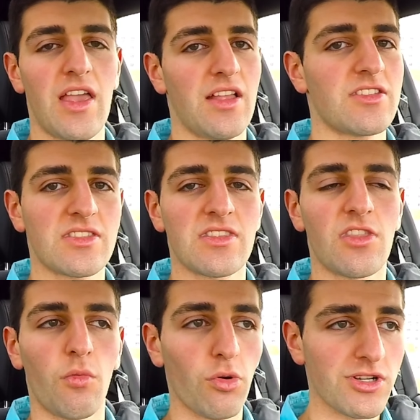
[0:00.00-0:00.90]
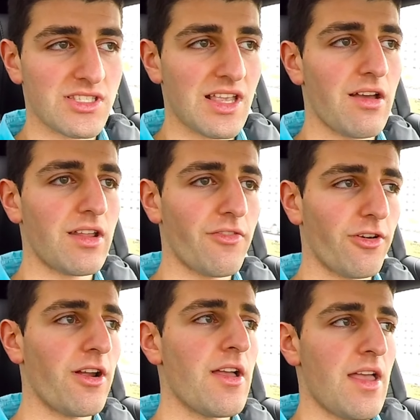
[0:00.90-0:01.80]
It's the worst sound
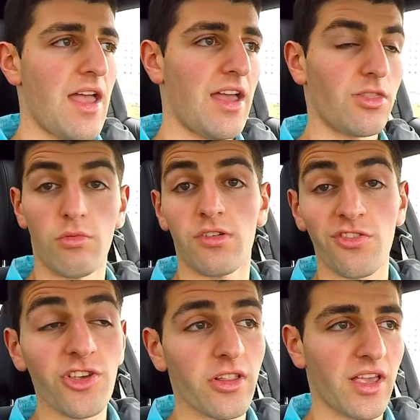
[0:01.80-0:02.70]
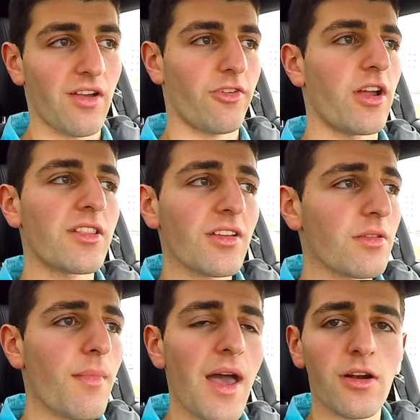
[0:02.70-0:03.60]
ever, and the worst feeling ever. It
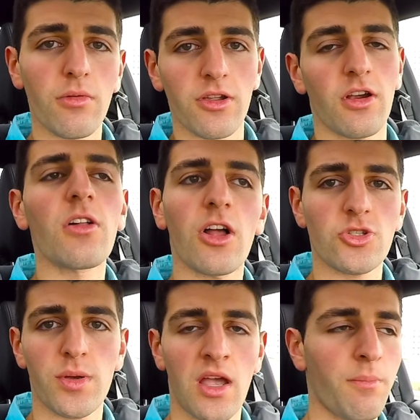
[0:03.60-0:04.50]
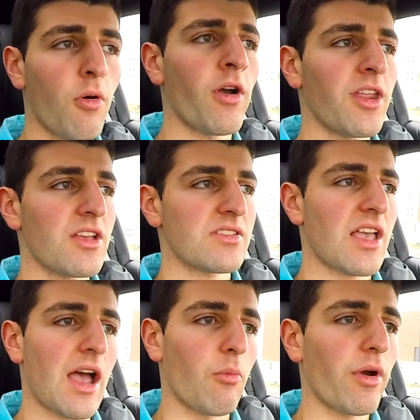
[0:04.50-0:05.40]
doesn't matter where your clutch pickup point is,
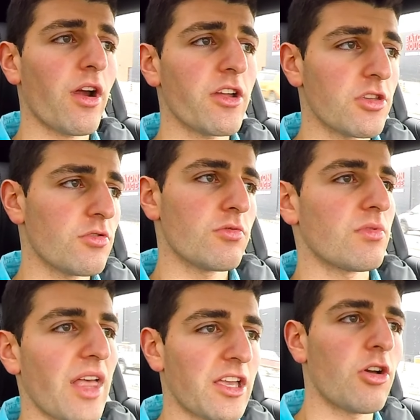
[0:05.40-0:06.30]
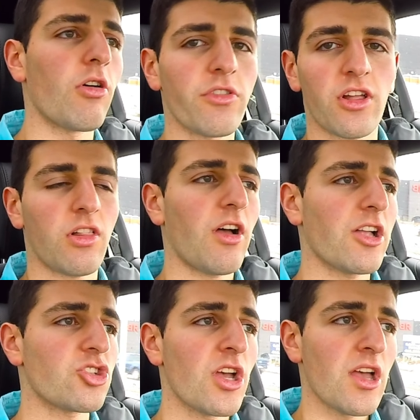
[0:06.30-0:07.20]
where you let go of the
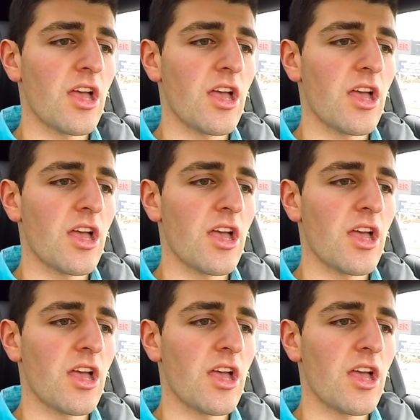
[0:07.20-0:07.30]
clutch.